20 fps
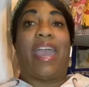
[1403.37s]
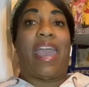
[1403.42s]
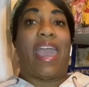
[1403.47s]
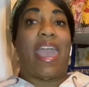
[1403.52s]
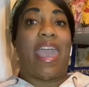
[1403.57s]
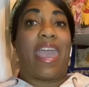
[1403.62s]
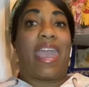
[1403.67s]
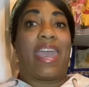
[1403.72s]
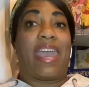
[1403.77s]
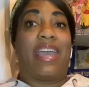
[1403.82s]

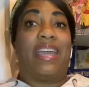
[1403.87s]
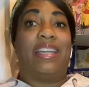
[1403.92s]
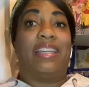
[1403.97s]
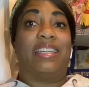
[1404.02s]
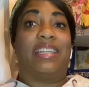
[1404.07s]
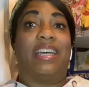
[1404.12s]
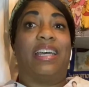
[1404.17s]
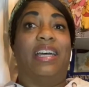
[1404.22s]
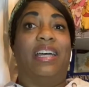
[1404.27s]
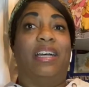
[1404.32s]

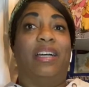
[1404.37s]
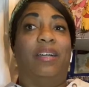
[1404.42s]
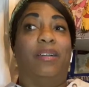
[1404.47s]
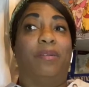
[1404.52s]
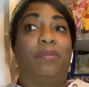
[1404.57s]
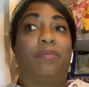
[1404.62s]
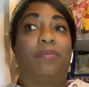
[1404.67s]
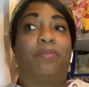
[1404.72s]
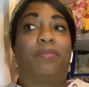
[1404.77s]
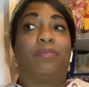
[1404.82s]
And
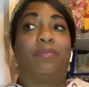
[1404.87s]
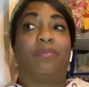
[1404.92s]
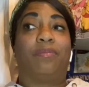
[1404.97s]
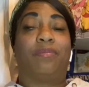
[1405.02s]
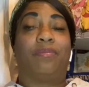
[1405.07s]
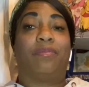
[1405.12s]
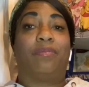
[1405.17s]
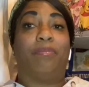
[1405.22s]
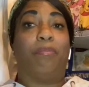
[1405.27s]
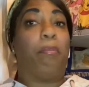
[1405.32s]
um,
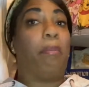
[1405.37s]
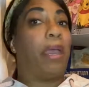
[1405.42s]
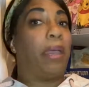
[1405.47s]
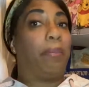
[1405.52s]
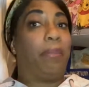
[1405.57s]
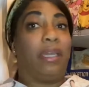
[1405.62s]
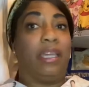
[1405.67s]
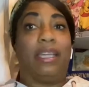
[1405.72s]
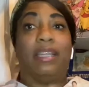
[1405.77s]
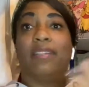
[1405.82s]

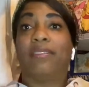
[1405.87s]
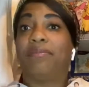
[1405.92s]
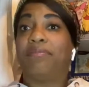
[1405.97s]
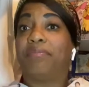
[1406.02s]
maybe